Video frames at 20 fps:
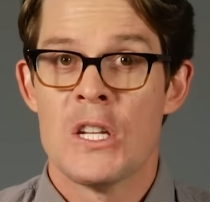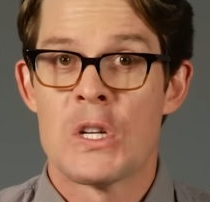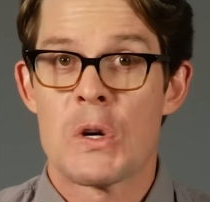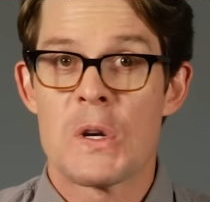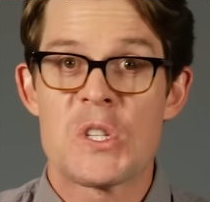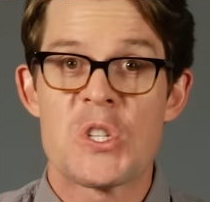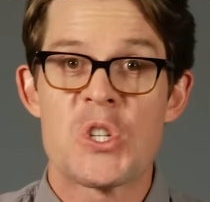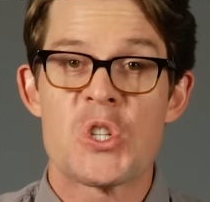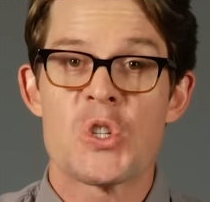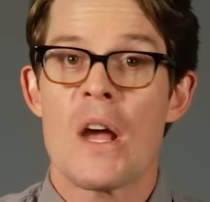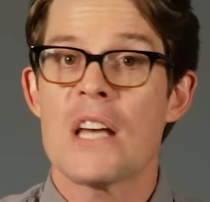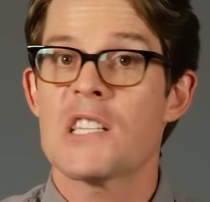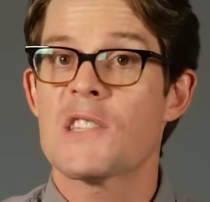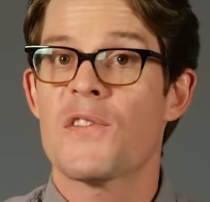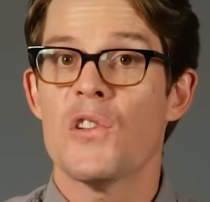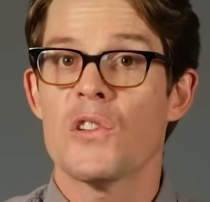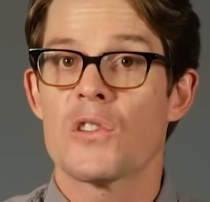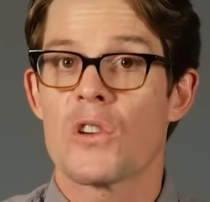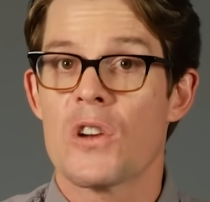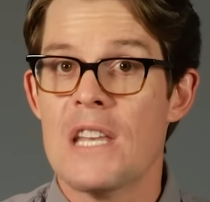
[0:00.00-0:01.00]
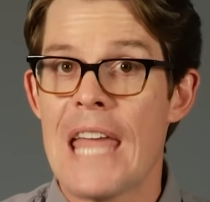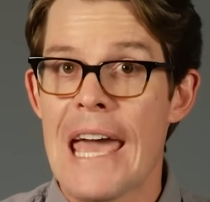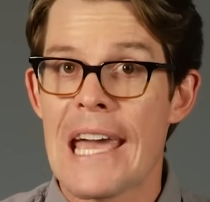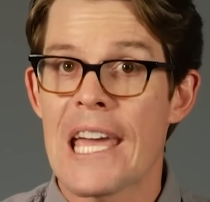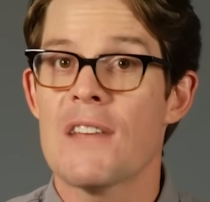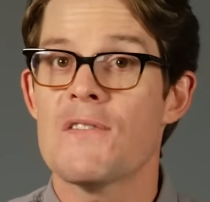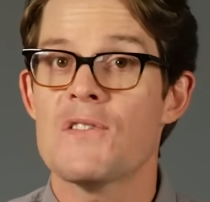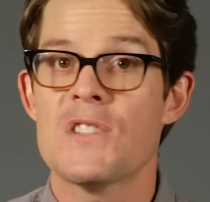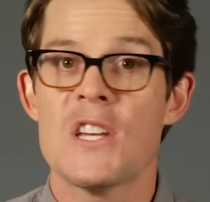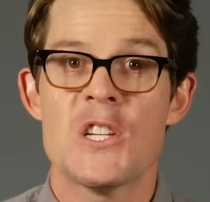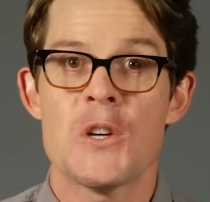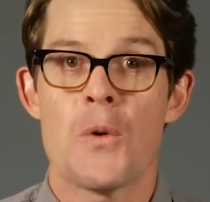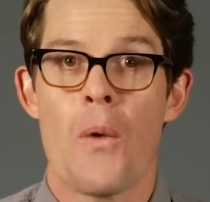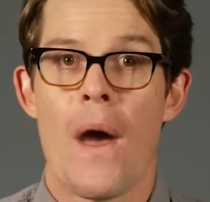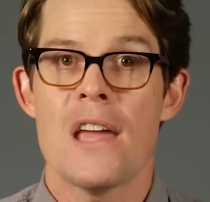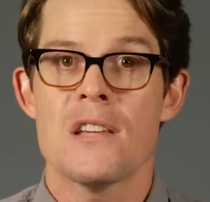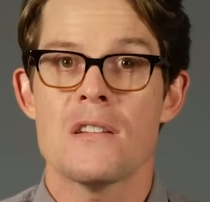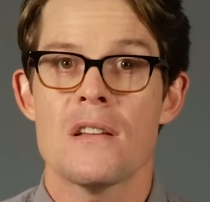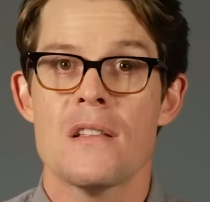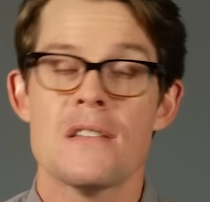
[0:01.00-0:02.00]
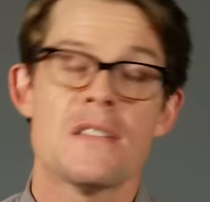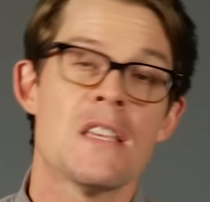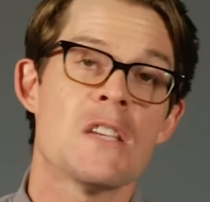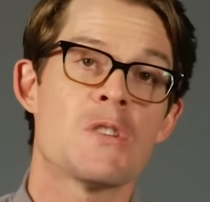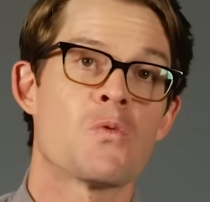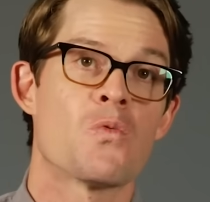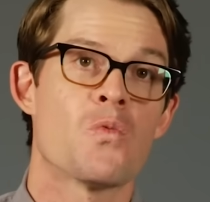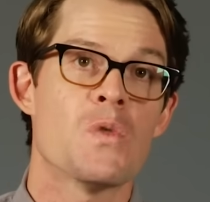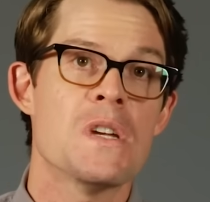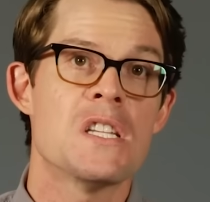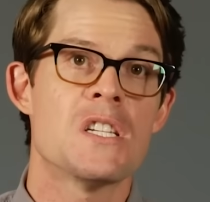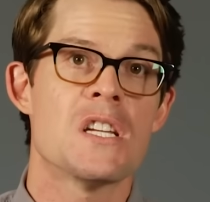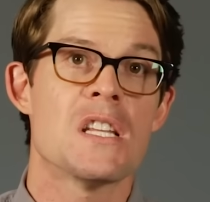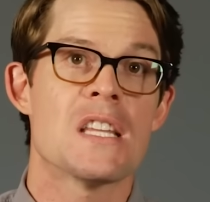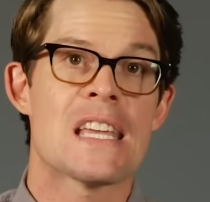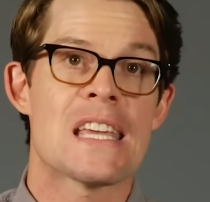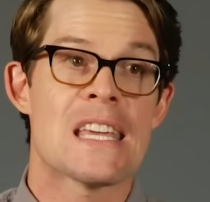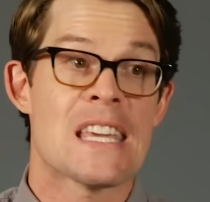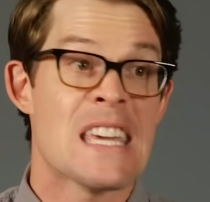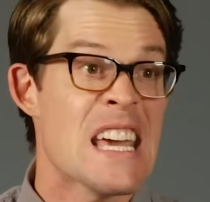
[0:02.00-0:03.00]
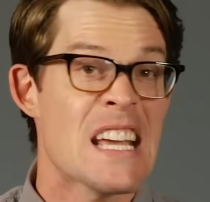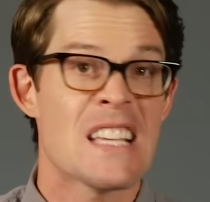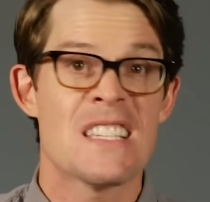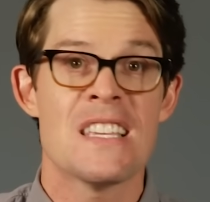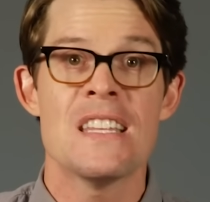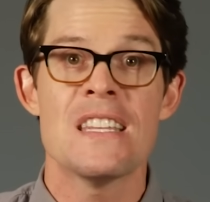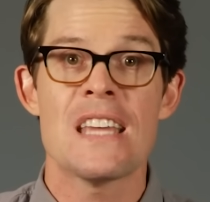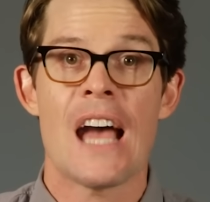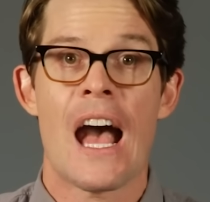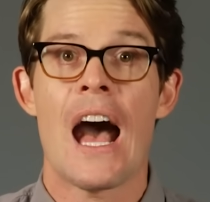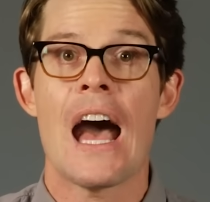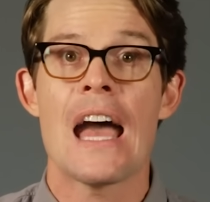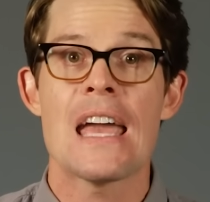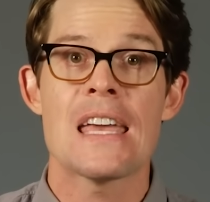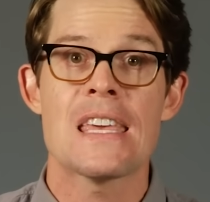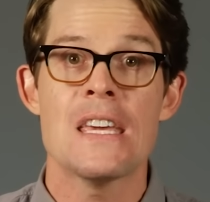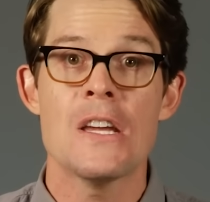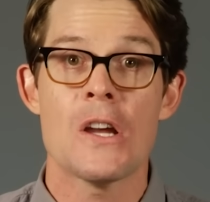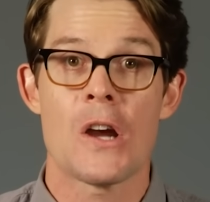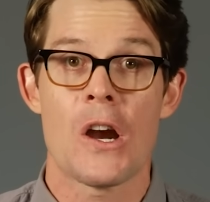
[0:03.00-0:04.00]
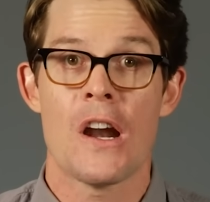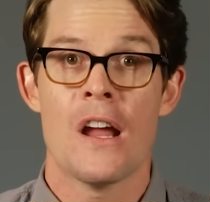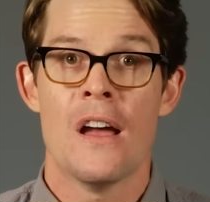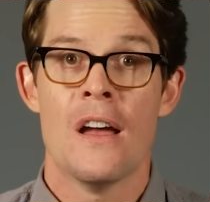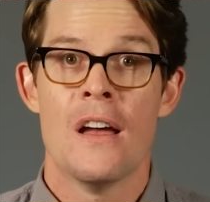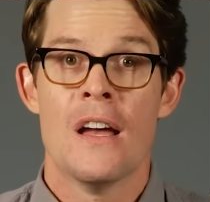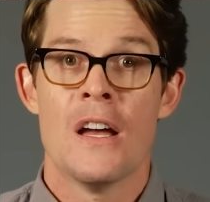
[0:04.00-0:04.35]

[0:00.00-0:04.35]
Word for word: during stressful or negative situations, this region kicks into high gear,